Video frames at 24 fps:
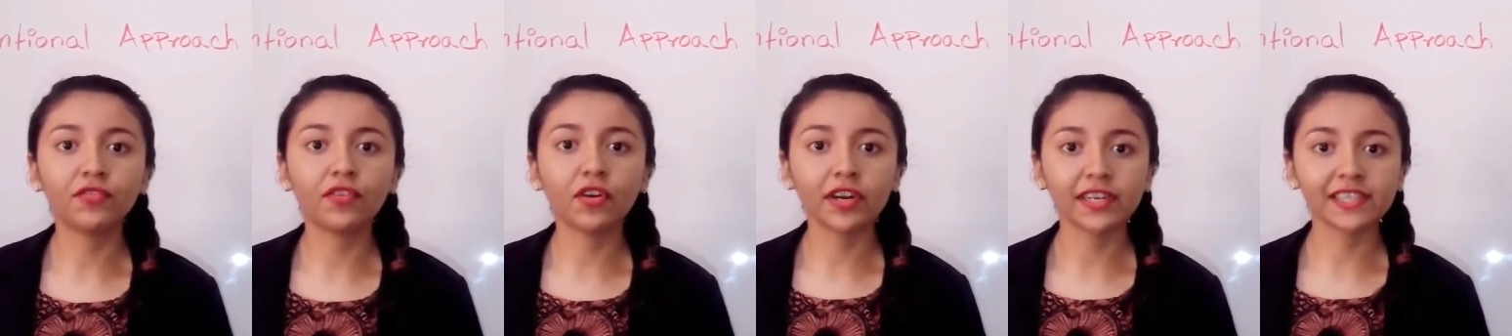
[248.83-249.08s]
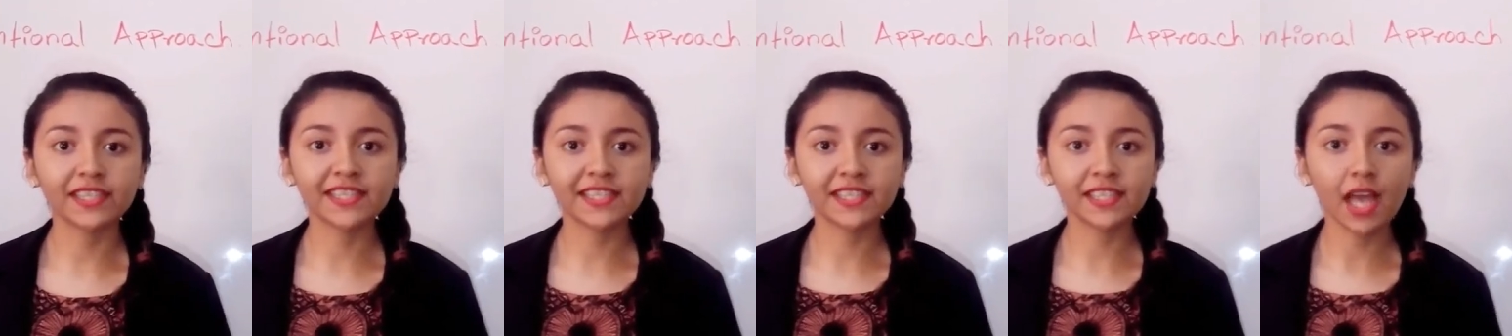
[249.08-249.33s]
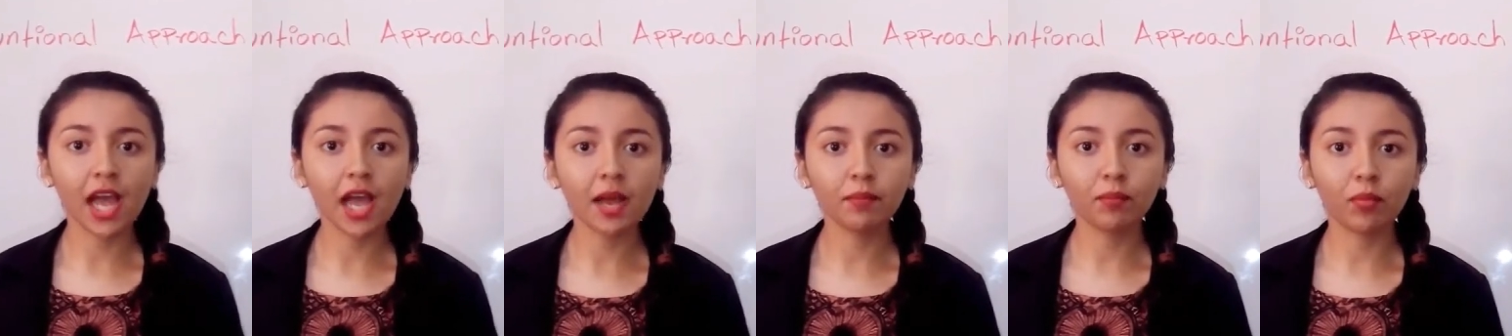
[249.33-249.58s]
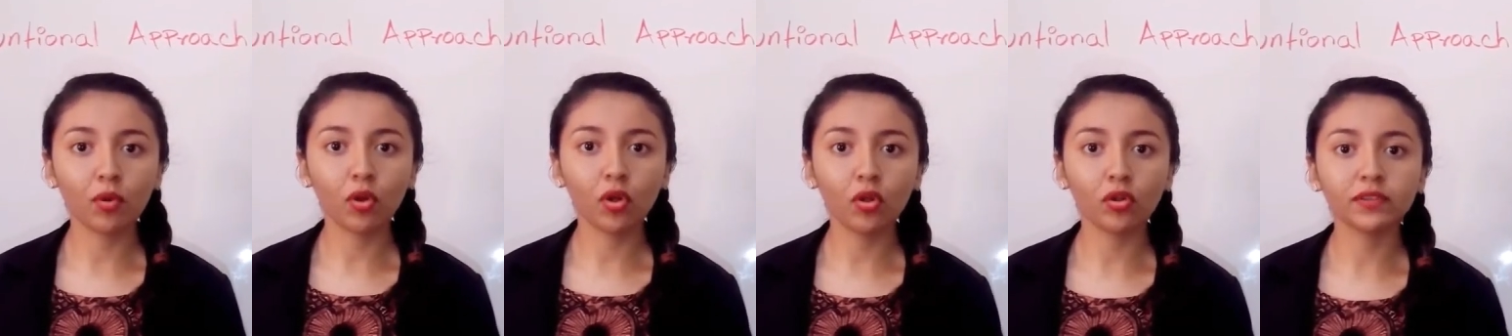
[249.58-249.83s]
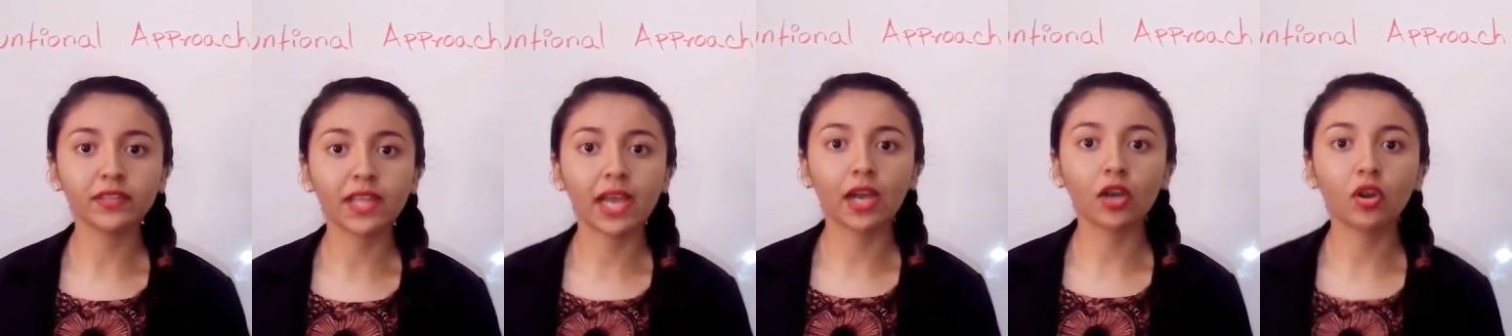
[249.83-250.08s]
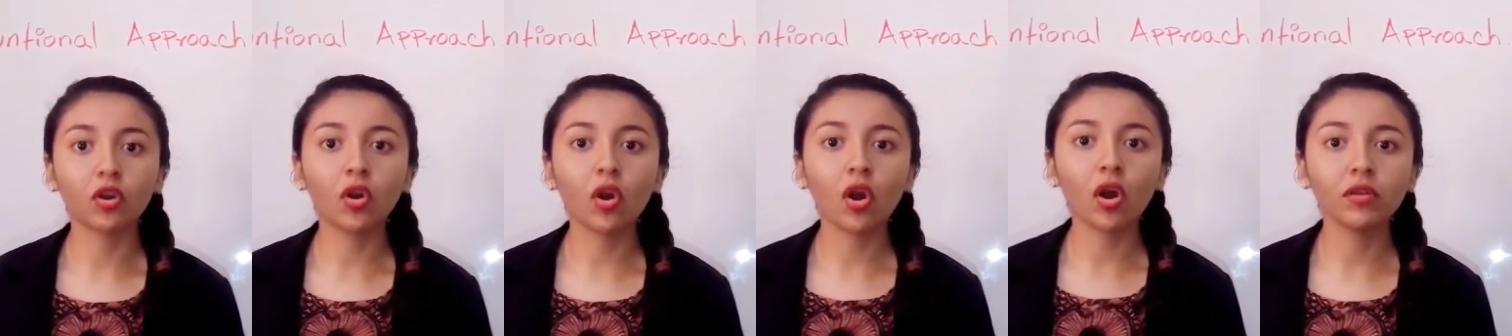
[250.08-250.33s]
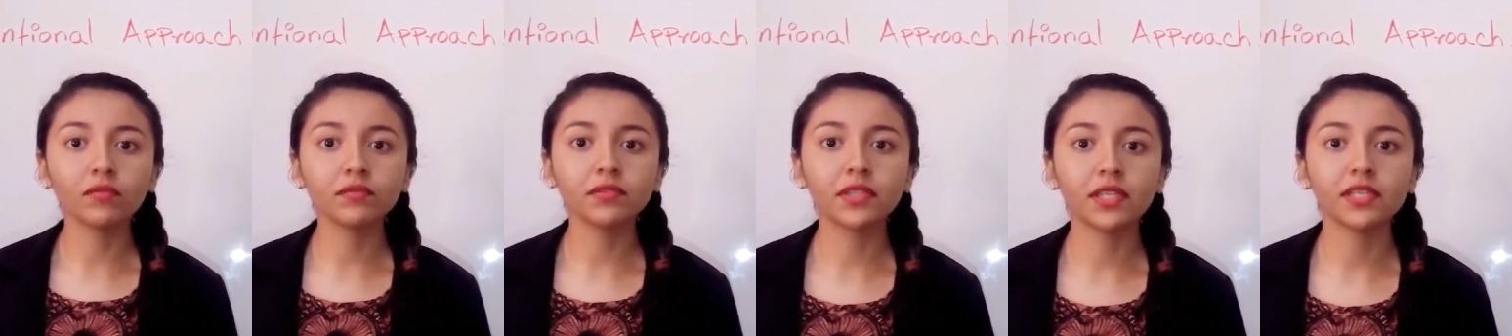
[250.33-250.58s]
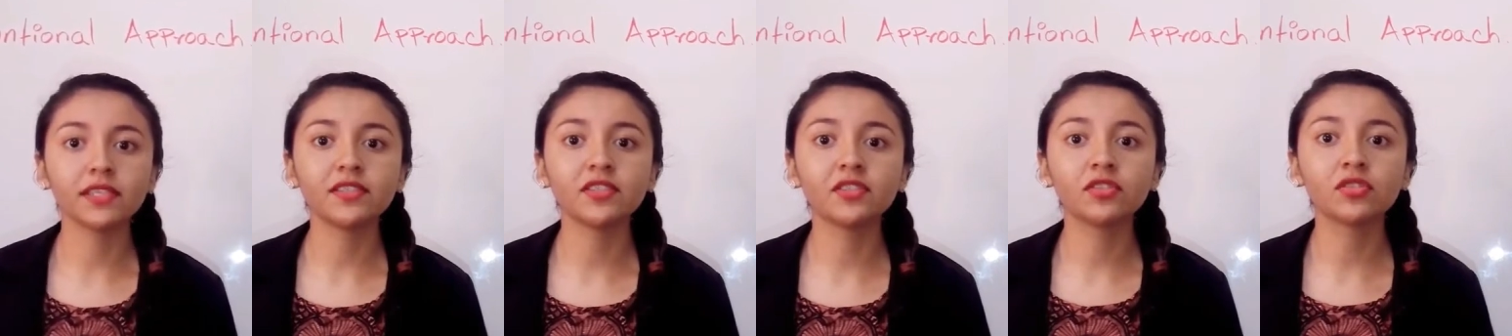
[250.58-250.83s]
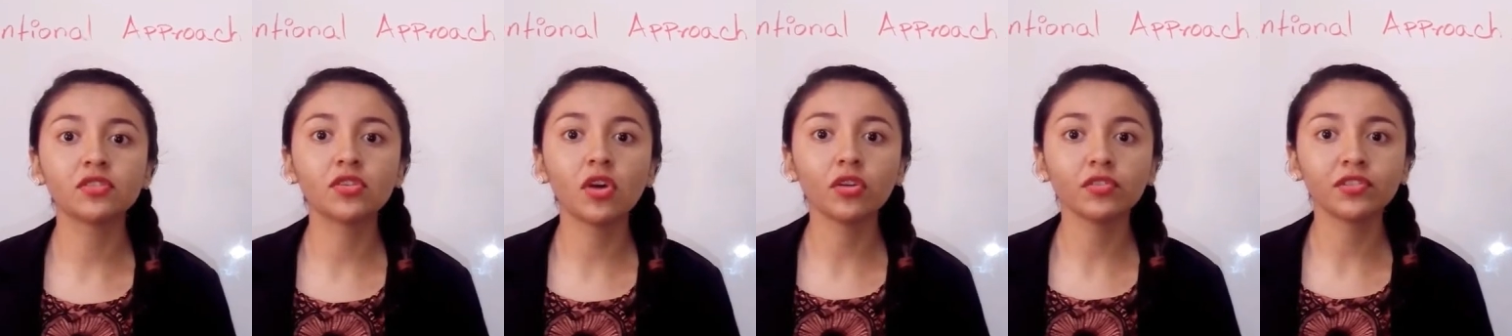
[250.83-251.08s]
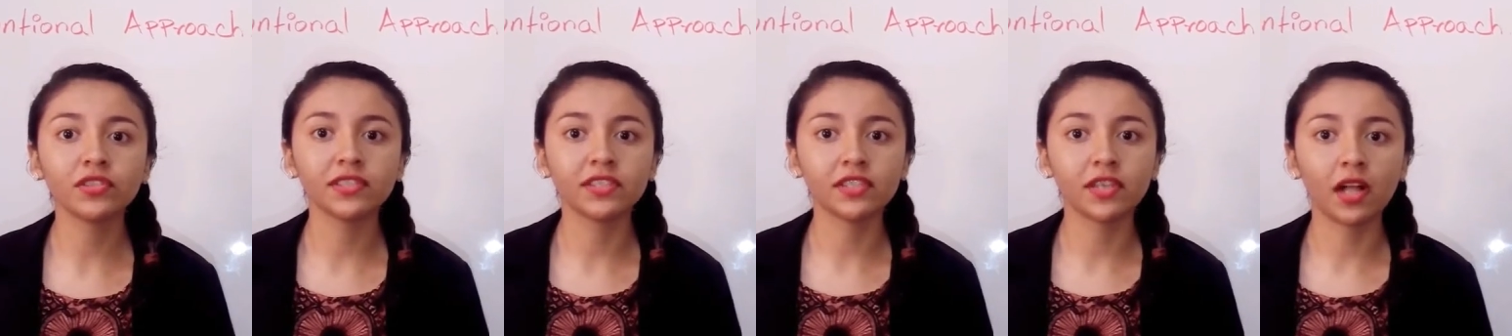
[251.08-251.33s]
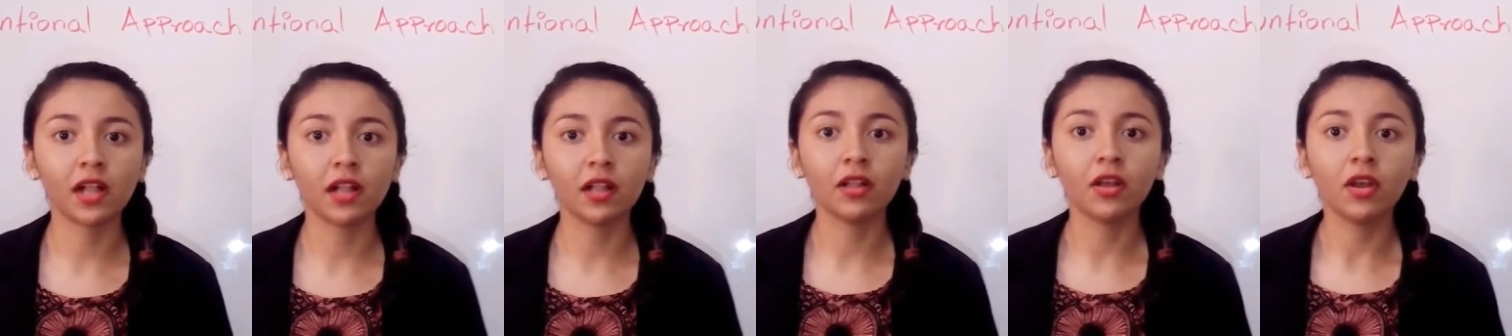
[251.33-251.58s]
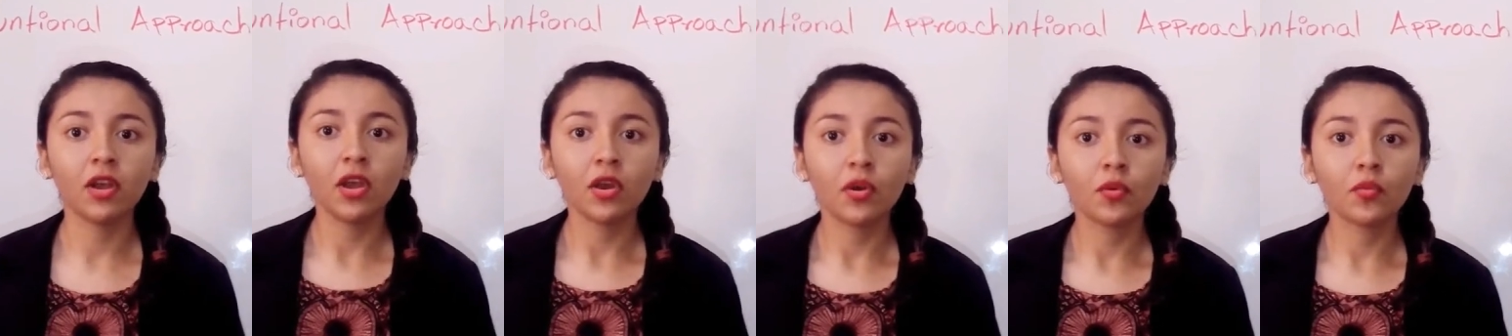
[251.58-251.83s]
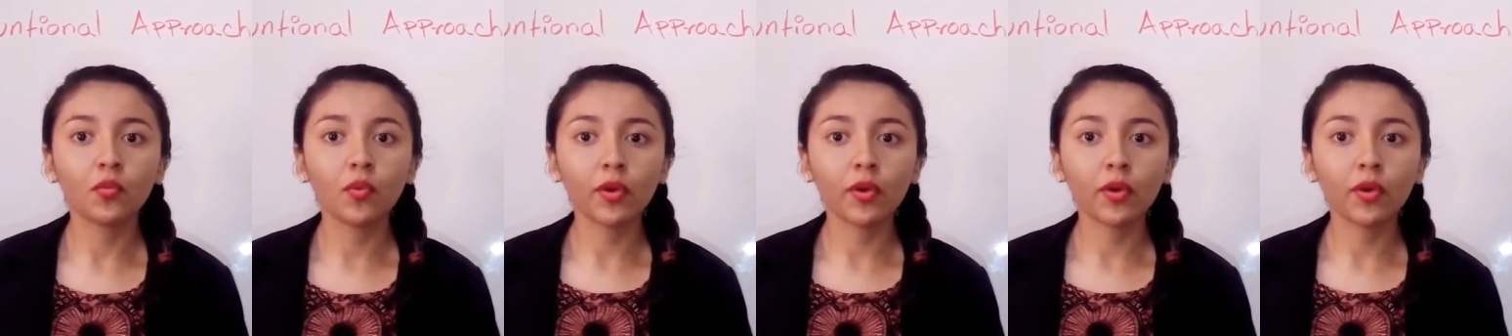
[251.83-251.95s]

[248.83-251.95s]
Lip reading: For example, the context social